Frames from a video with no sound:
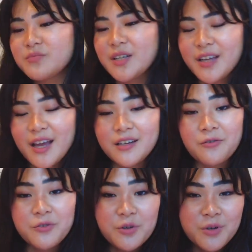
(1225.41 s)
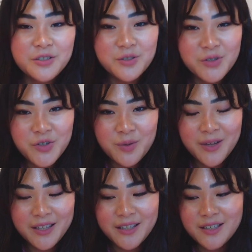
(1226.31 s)
but again, if you want to do a trip
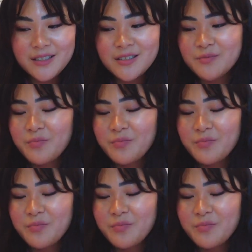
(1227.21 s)
like this,